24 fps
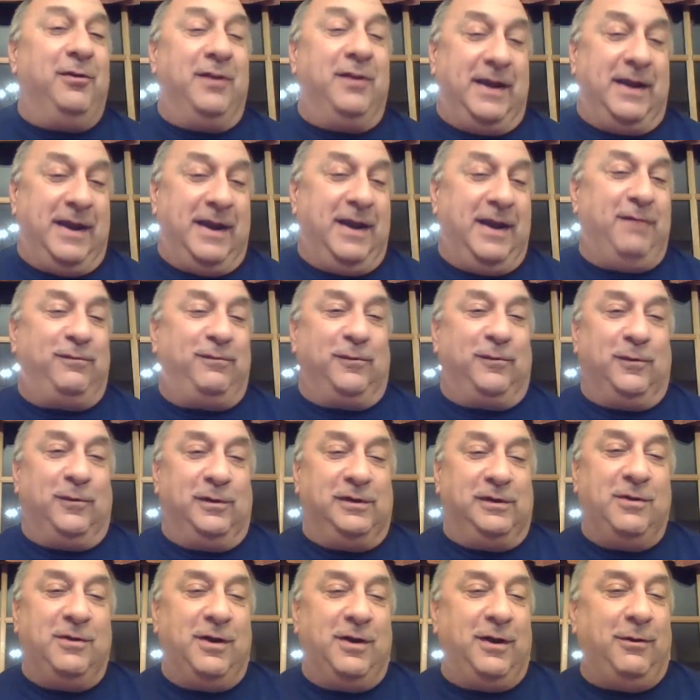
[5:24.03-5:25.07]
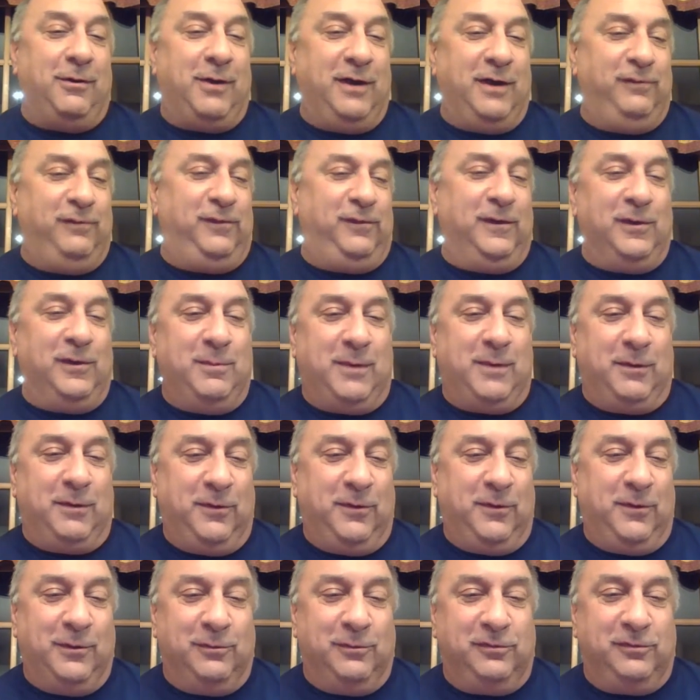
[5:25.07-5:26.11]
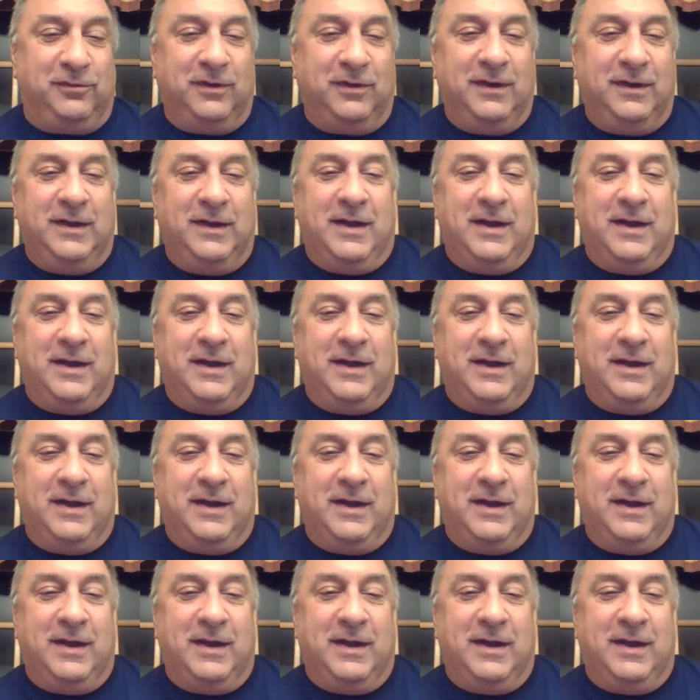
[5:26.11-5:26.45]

and a halfer. You know how I feel about those.